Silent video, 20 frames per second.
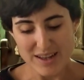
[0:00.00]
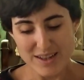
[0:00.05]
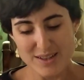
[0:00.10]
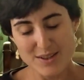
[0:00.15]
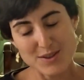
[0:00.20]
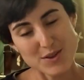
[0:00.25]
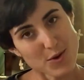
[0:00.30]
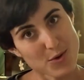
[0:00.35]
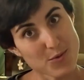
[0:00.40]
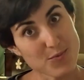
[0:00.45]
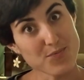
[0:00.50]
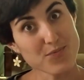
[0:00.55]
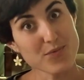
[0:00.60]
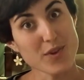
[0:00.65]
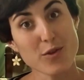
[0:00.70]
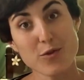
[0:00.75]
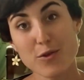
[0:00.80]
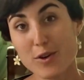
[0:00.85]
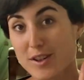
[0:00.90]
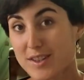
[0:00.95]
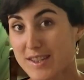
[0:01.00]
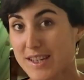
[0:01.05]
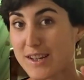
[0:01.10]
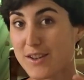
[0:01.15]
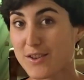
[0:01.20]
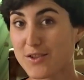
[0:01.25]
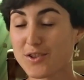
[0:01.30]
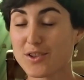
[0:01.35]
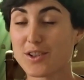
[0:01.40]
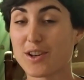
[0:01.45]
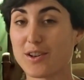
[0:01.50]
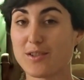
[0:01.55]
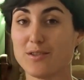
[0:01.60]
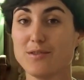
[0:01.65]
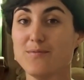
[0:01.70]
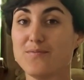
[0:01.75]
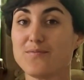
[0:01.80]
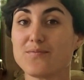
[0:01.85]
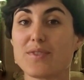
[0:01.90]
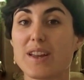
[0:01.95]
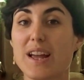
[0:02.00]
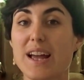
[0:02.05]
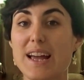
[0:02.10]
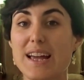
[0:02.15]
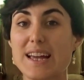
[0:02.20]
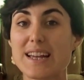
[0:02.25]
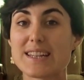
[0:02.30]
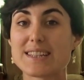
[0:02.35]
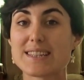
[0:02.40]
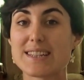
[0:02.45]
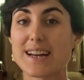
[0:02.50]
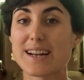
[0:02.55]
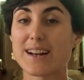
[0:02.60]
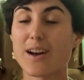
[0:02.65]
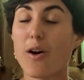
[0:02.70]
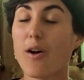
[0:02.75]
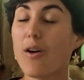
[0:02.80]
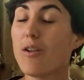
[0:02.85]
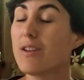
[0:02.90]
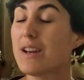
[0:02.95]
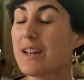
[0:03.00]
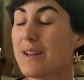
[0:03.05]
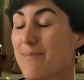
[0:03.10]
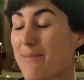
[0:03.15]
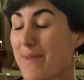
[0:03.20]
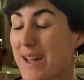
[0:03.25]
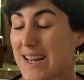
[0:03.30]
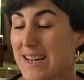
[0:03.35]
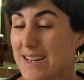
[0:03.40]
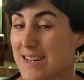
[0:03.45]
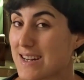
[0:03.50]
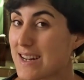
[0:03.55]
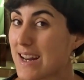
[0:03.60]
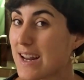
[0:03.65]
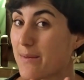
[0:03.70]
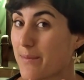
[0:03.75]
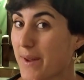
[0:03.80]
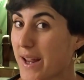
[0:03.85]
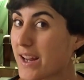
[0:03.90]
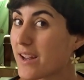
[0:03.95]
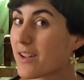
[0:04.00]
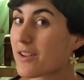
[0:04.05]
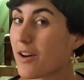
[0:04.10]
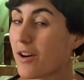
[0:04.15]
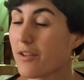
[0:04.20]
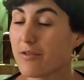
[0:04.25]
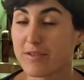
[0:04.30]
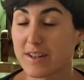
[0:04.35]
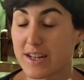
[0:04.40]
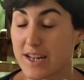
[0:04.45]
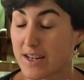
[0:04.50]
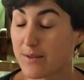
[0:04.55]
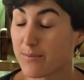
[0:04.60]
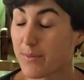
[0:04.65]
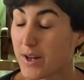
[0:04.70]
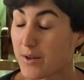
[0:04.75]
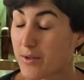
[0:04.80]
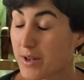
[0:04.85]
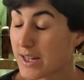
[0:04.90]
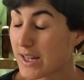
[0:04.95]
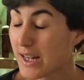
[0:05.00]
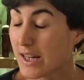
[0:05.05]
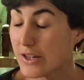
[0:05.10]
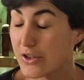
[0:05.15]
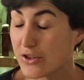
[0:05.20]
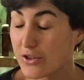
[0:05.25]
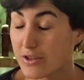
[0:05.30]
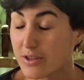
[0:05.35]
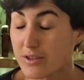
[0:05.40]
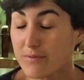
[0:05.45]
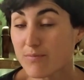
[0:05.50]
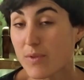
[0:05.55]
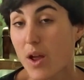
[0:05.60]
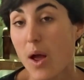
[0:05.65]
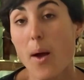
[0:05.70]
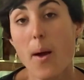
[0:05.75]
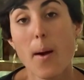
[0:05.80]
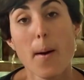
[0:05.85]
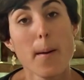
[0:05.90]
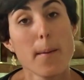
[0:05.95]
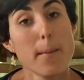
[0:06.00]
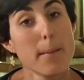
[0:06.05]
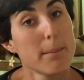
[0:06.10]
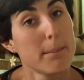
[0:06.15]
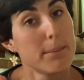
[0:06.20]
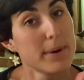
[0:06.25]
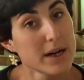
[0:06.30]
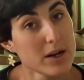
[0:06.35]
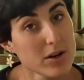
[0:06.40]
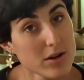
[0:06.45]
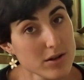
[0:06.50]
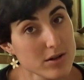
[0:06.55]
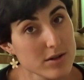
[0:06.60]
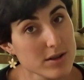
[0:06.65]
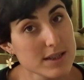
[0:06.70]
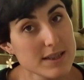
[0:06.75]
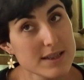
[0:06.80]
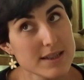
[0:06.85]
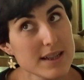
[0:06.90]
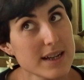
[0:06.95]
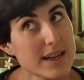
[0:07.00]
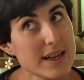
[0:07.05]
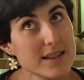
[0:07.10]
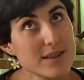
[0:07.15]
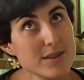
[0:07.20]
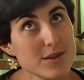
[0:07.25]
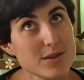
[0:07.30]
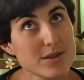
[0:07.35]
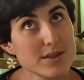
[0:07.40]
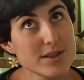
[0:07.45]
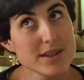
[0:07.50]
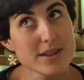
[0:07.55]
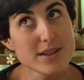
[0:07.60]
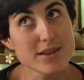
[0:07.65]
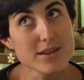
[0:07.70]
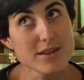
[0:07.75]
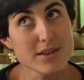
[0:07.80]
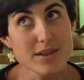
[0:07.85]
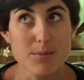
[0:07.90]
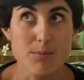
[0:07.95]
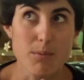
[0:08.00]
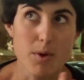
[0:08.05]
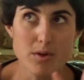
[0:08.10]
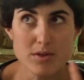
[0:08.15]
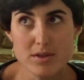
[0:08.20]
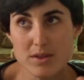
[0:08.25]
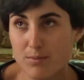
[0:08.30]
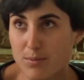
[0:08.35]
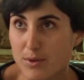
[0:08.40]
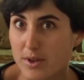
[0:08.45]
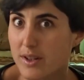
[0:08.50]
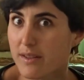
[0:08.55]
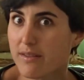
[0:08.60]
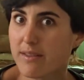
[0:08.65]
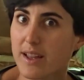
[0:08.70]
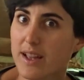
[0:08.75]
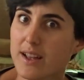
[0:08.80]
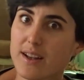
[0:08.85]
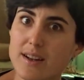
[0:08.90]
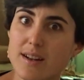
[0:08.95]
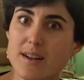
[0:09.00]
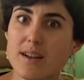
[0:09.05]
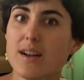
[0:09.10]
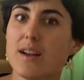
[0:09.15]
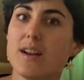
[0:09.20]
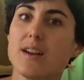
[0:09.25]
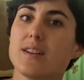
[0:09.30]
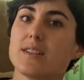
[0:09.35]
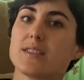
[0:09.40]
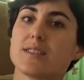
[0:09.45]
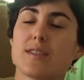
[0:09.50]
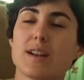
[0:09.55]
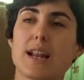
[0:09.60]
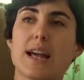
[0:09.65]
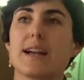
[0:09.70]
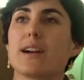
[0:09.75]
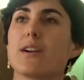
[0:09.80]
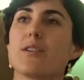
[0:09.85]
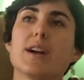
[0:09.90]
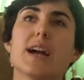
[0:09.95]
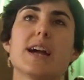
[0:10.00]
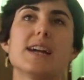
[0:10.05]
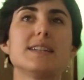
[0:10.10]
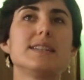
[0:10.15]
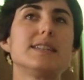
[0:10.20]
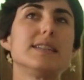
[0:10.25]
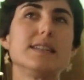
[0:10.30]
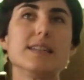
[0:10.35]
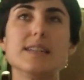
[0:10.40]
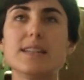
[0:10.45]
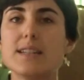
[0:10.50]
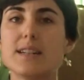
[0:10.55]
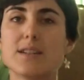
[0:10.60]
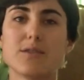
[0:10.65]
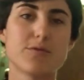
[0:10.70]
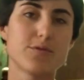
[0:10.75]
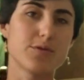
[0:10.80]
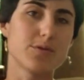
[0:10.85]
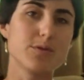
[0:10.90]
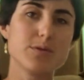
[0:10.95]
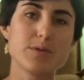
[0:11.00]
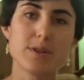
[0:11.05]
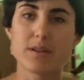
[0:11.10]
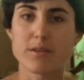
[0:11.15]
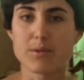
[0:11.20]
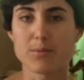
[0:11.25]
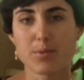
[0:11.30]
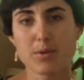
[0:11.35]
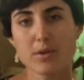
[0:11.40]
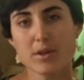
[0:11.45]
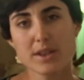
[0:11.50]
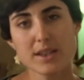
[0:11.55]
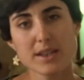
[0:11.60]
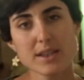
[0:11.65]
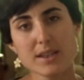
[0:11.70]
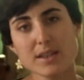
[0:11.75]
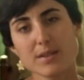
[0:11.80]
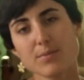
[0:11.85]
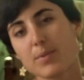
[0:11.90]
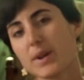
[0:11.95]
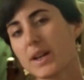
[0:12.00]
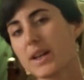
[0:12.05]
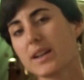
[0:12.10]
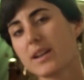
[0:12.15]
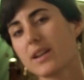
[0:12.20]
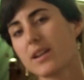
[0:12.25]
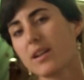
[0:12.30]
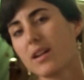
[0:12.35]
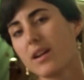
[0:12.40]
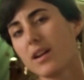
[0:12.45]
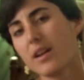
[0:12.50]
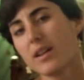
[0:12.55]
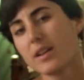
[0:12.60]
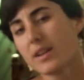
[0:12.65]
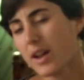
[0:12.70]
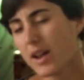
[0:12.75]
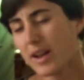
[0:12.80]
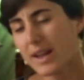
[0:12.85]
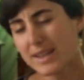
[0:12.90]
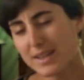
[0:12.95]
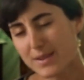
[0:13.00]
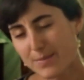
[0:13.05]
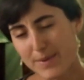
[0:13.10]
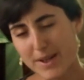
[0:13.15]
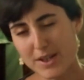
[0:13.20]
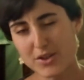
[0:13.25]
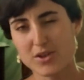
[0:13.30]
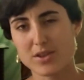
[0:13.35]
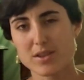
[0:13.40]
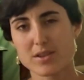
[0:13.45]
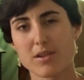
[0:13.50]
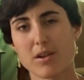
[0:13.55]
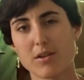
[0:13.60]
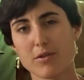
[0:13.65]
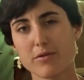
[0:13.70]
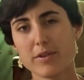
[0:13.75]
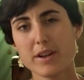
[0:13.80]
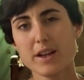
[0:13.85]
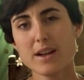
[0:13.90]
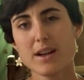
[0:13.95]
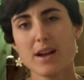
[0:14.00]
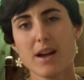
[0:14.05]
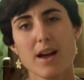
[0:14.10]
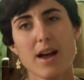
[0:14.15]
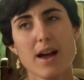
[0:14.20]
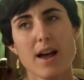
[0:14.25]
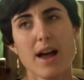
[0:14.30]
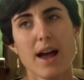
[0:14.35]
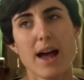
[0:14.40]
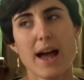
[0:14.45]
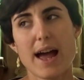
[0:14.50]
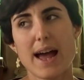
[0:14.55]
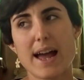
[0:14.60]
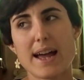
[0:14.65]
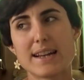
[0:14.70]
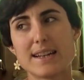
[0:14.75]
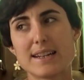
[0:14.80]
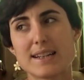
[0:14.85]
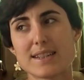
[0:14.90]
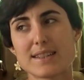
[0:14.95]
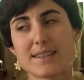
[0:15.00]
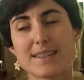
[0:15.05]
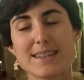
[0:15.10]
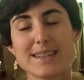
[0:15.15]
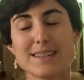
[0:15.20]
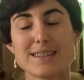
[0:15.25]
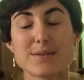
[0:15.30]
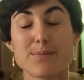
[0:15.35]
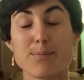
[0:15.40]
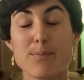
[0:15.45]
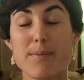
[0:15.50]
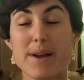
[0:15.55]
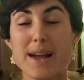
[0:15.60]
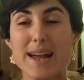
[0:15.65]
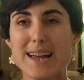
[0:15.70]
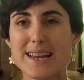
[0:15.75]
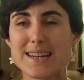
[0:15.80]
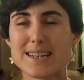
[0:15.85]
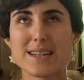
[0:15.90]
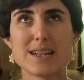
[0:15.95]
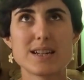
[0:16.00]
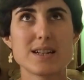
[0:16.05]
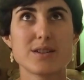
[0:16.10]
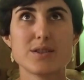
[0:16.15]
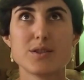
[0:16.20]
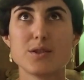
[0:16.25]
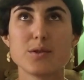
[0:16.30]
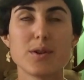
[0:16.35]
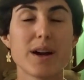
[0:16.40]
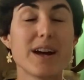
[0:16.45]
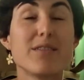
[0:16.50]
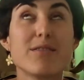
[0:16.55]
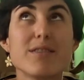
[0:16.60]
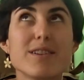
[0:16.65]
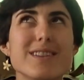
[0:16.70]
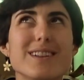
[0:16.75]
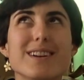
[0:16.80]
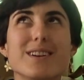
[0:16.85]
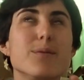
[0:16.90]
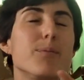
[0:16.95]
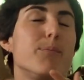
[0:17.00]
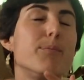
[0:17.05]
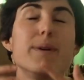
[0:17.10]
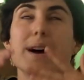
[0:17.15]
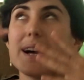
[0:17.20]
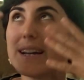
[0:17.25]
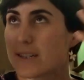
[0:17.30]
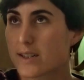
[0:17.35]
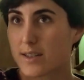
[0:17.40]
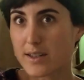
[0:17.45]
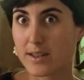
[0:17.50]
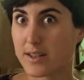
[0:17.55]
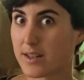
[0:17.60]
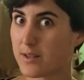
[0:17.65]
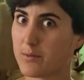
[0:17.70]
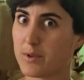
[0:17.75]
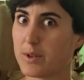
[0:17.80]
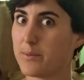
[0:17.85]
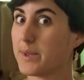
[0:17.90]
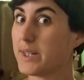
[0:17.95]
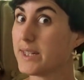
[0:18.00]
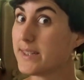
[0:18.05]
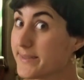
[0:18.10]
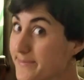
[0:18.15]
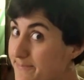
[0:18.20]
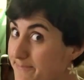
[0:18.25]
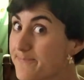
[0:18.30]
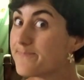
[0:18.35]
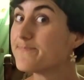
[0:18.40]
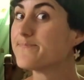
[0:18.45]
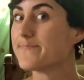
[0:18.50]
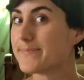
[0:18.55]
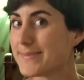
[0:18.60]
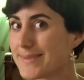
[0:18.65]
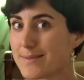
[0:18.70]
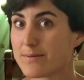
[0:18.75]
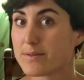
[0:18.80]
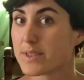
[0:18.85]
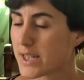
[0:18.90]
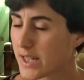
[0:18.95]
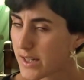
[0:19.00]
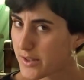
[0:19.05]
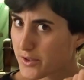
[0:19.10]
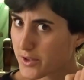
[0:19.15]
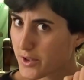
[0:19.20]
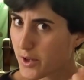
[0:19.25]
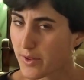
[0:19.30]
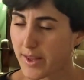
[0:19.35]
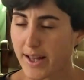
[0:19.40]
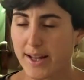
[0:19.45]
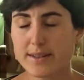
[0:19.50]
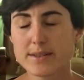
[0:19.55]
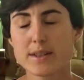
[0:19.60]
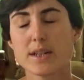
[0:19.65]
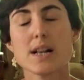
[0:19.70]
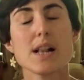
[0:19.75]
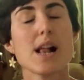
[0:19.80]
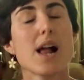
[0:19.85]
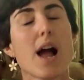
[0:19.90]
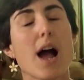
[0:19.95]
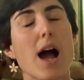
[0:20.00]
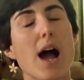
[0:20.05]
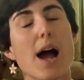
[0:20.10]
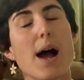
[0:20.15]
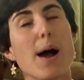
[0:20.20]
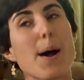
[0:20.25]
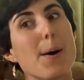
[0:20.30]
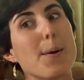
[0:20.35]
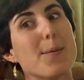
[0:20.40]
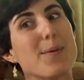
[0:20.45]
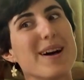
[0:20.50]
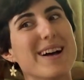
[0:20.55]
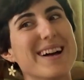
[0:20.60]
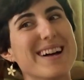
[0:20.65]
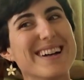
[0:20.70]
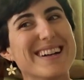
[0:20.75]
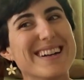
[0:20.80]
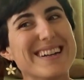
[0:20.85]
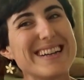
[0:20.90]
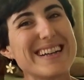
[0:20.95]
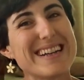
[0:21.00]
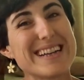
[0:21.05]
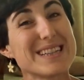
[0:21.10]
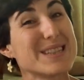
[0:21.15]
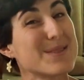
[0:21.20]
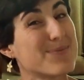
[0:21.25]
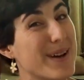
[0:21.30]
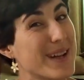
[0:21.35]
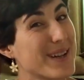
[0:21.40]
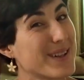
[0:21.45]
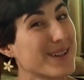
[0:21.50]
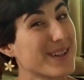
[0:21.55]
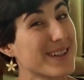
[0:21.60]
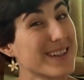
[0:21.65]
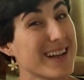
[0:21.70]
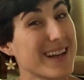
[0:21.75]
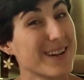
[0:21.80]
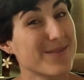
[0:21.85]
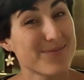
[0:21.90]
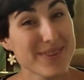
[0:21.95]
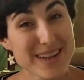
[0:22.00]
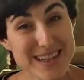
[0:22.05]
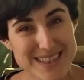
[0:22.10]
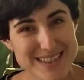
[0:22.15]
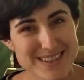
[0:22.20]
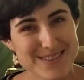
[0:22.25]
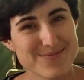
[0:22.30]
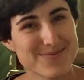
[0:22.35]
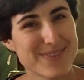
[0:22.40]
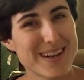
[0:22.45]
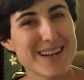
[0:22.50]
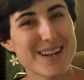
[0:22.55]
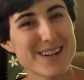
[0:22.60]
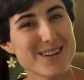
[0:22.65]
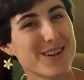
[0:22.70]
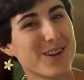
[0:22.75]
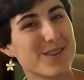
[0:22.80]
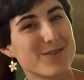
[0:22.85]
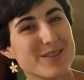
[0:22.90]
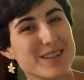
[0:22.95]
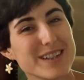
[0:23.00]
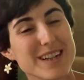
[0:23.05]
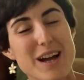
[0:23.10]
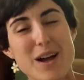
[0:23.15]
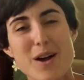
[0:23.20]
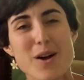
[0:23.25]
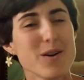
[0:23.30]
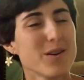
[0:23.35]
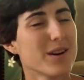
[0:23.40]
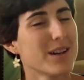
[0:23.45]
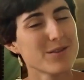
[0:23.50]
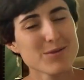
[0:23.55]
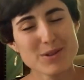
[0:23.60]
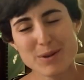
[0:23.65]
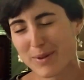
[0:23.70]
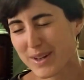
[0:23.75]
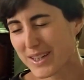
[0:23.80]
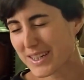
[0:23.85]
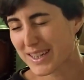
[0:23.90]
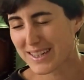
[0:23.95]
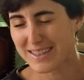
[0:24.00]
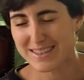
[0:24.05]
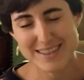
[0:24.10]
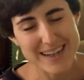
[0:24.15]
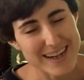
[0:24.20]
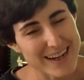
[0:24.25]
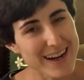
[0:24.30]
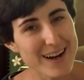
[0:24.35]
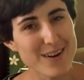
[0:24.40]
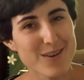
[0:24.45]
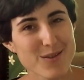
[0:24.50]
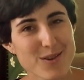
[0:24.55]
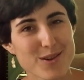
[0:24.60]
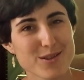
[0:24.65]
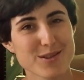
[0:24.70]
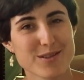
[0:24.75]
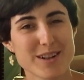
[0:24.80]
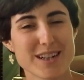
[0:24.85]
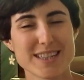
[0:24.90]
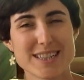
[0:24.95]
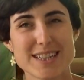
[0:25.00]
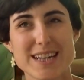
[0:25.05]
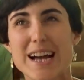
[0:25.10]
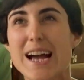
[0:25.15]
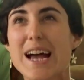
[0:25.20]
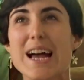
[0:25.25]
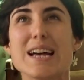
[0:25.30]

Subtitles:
So, first thing you should know is that only men can make coffee in Bedouin culture, because it's considered the most important thing. So like, okay, tea and food are important, but not as much as coffee. And since men do everything better than women, didn't you know that? It's better that men make coffee. Well, women can take care of all the rest.